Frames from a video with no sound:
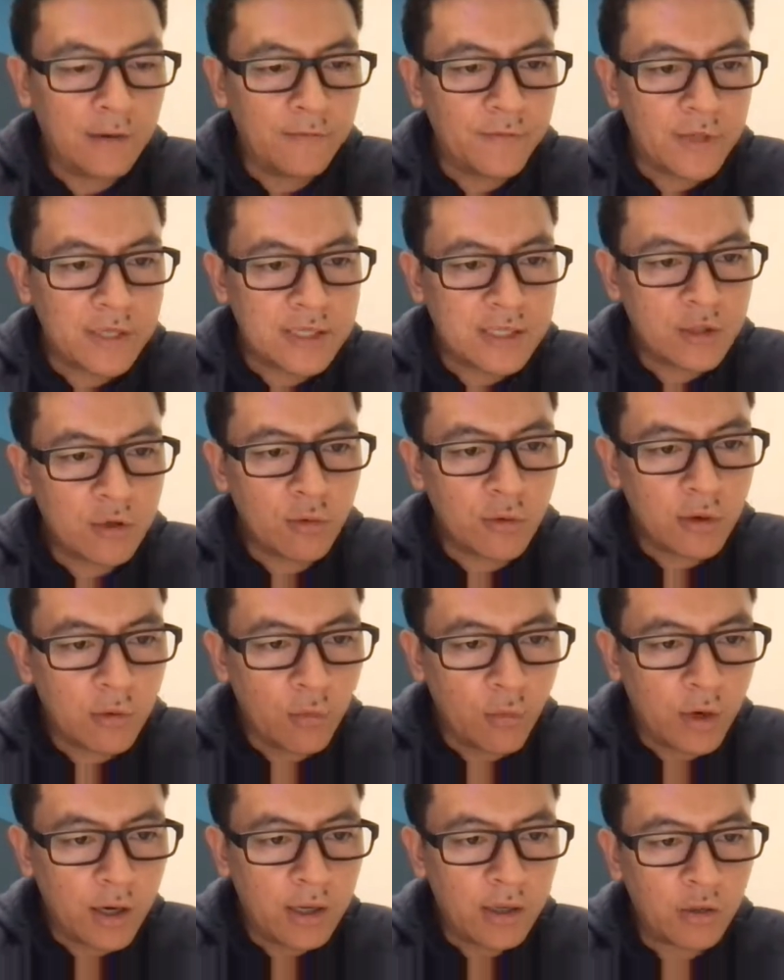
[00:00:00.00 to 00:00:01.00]
He's
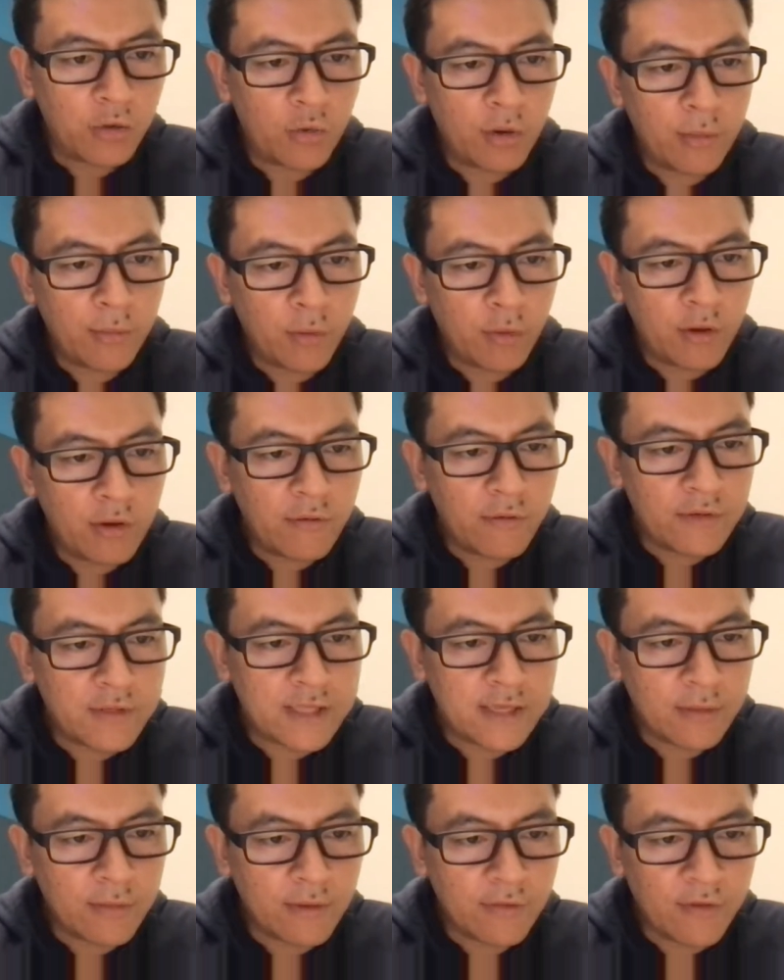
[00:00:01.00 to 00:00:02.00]
2-1,
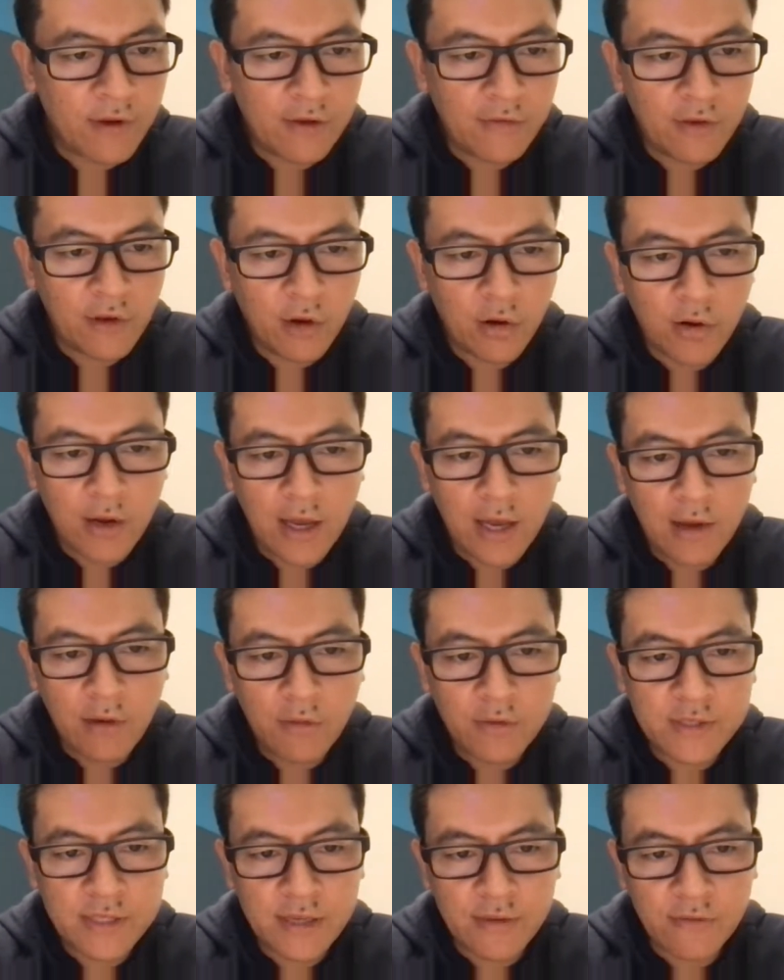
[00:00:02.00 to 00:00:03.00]
3.75 ERA
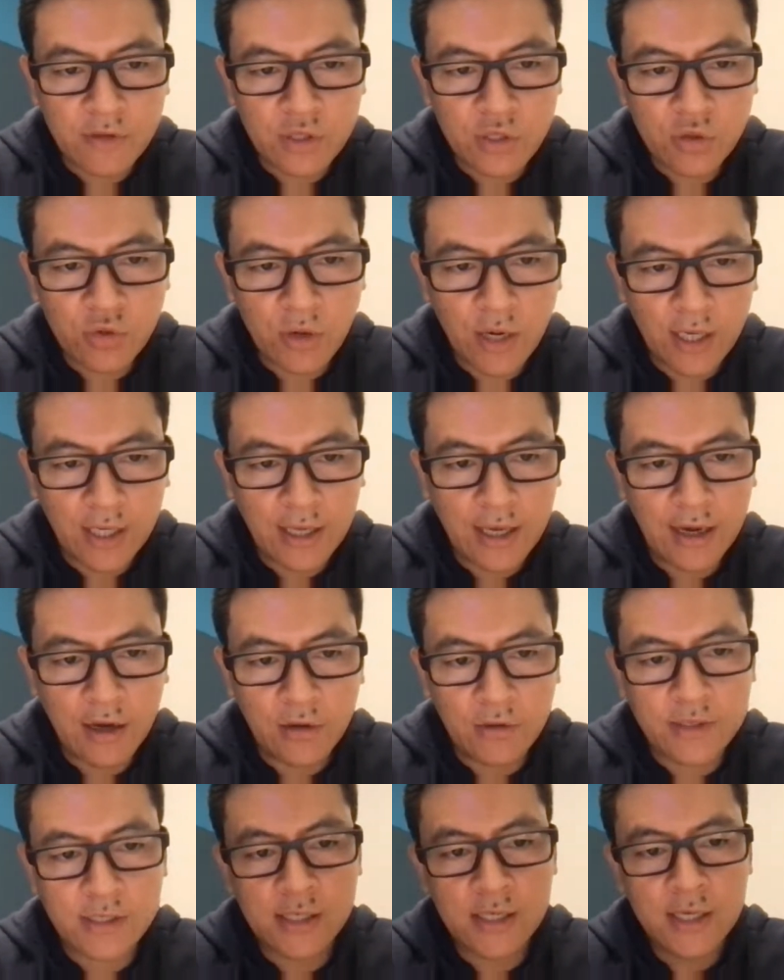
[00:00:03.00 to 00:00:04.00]
with 7
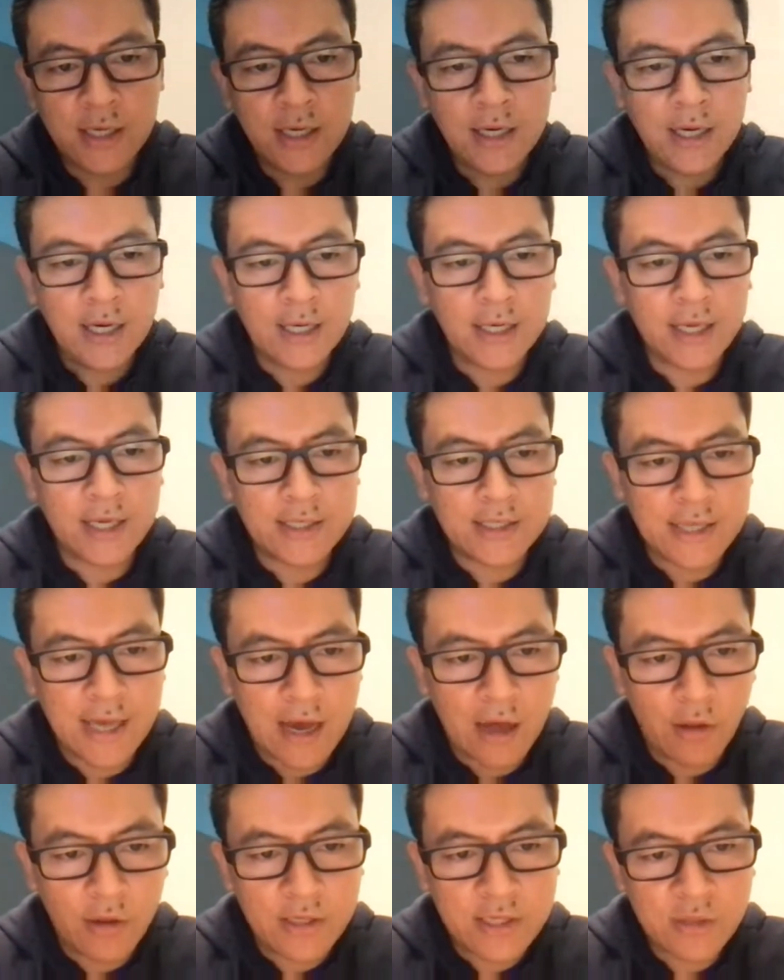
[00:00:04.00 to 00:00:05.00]
strikeouts against
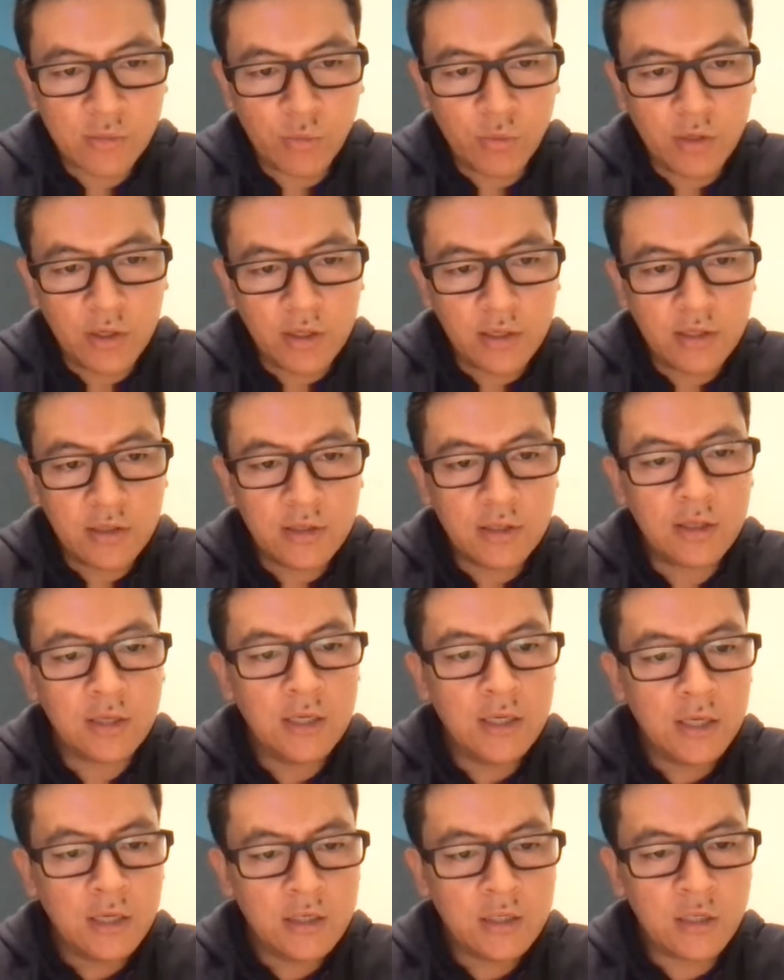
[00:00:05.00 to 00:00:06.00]
Alex Wood,
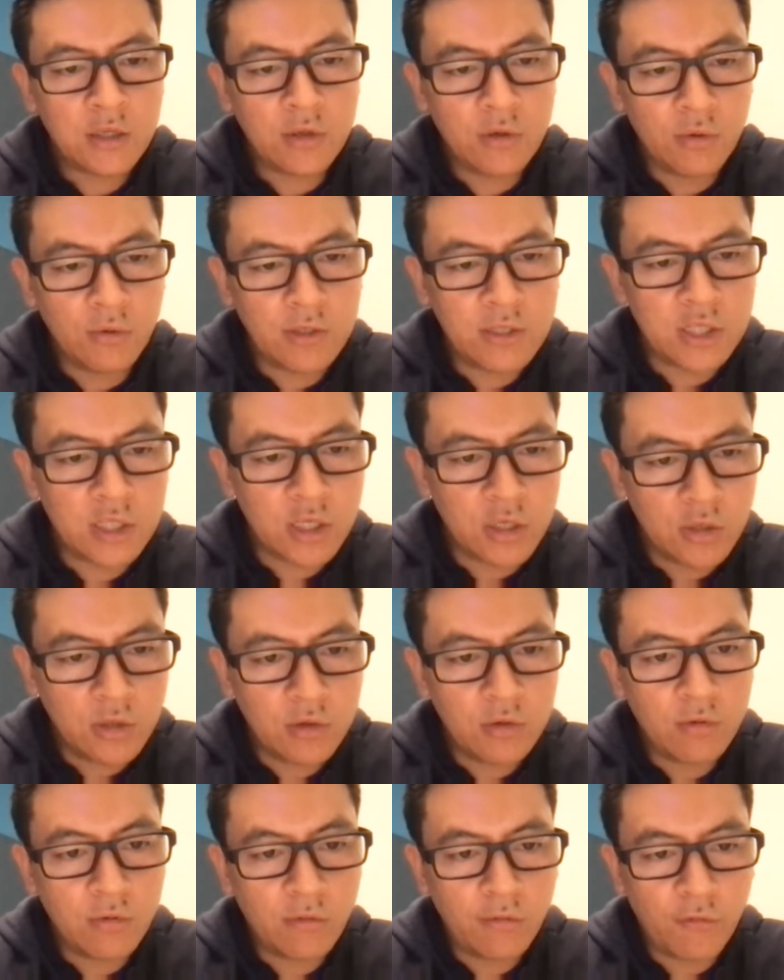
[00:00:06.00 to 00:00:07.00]

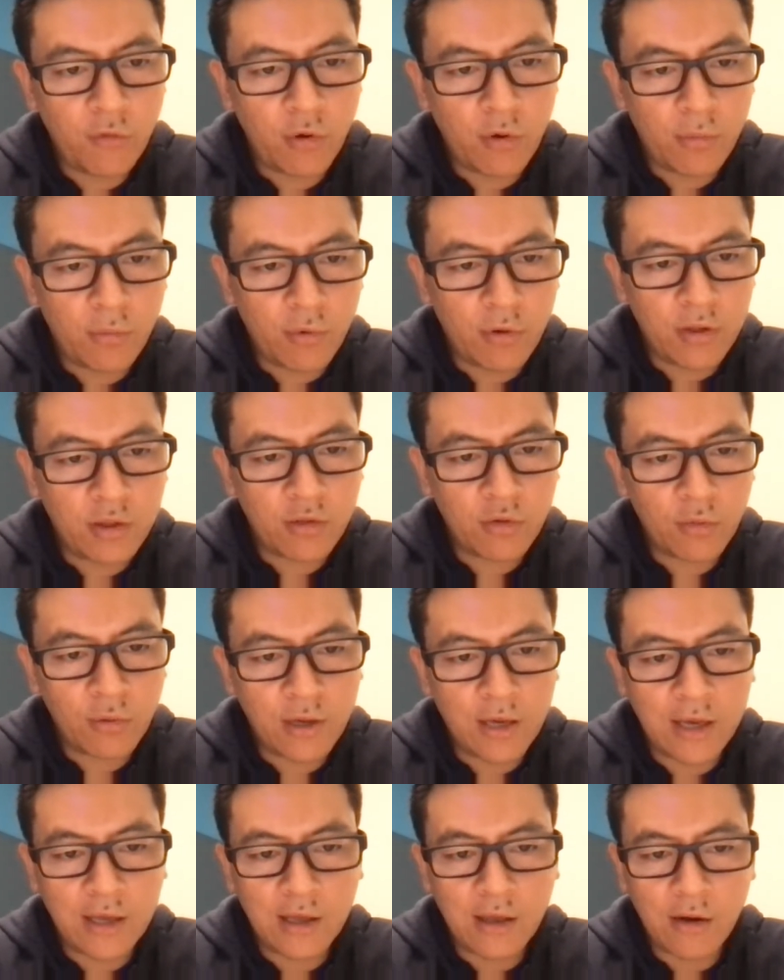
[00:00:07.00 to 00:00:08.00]
2-2,
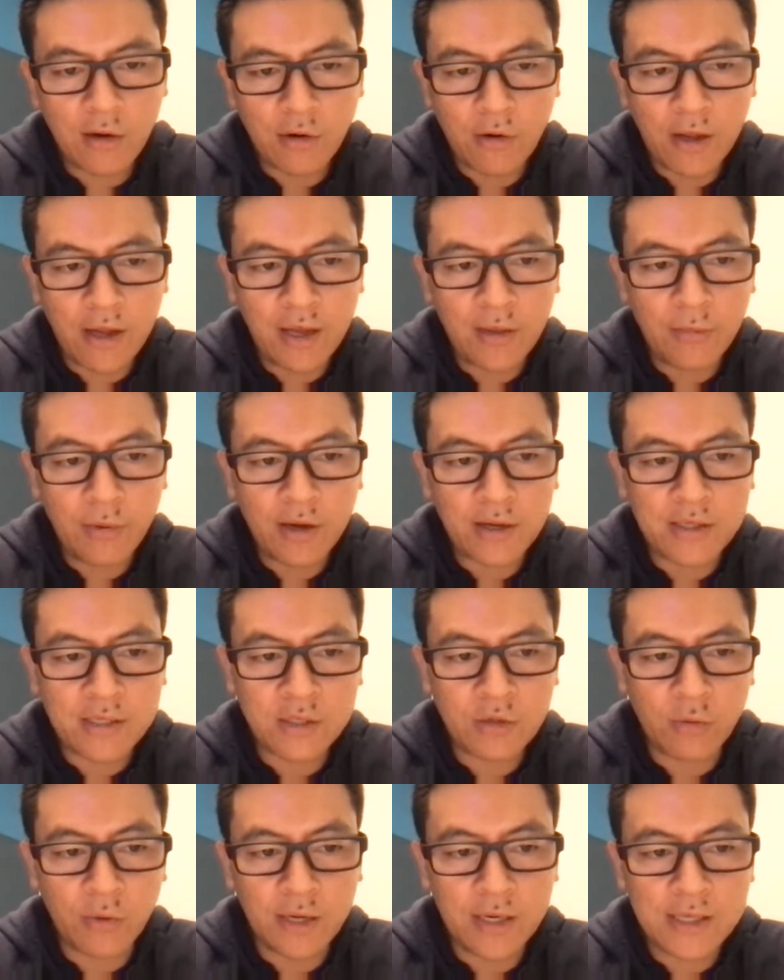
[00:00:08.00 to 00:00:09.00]
4.38 ERA, but has
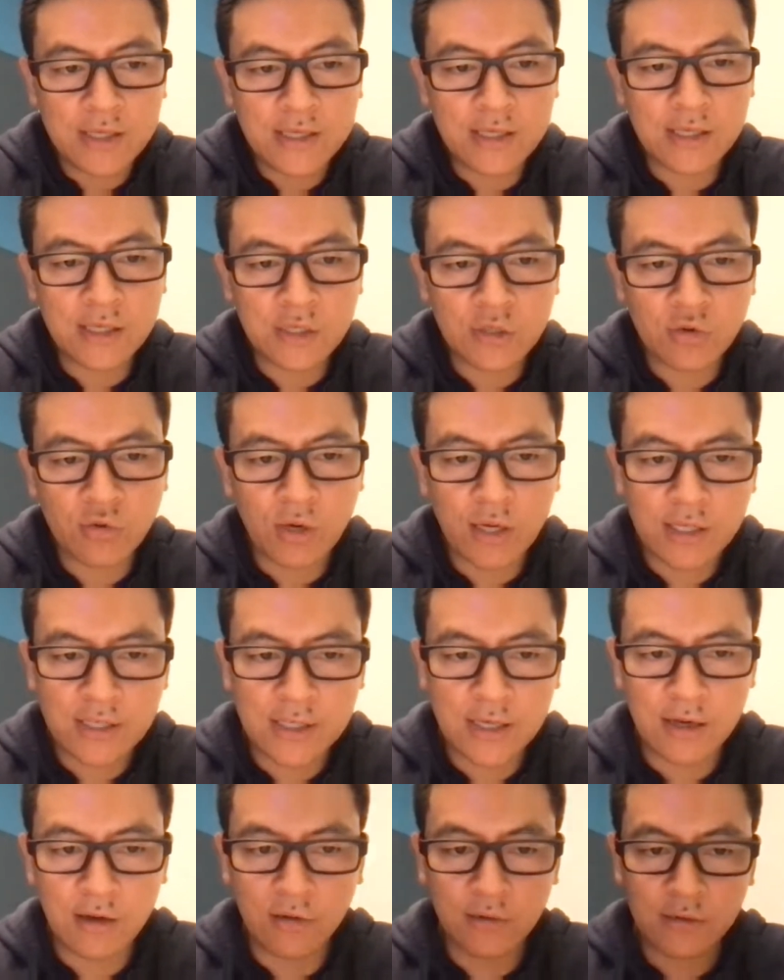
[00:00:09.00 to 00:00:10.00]
26
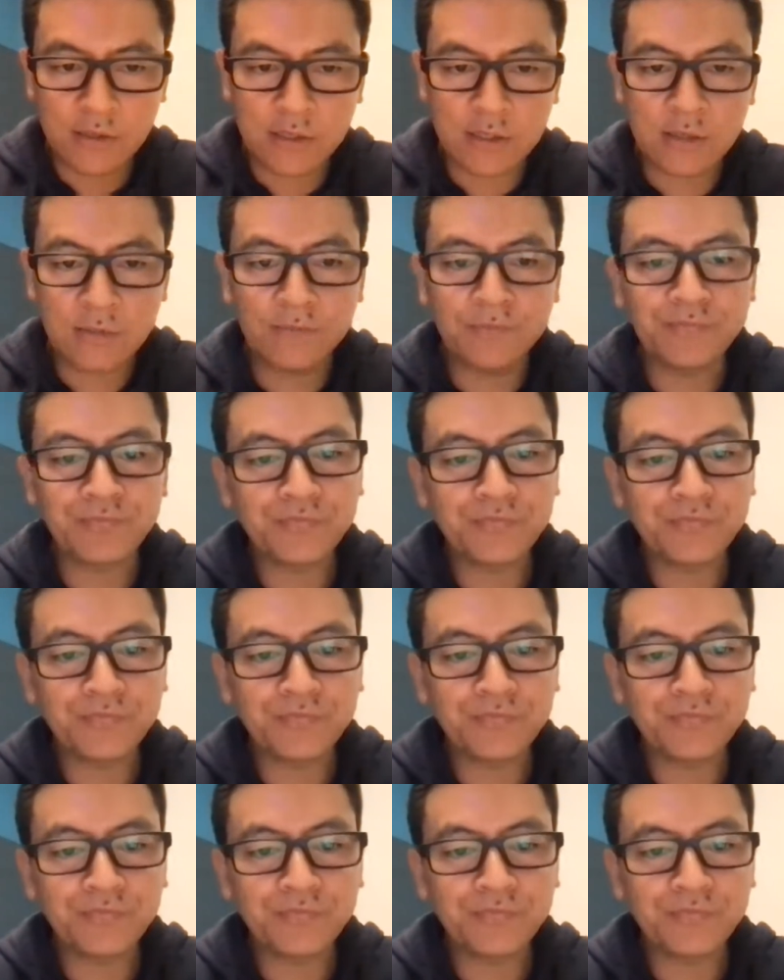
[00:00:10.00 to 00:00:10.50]
strikeouts.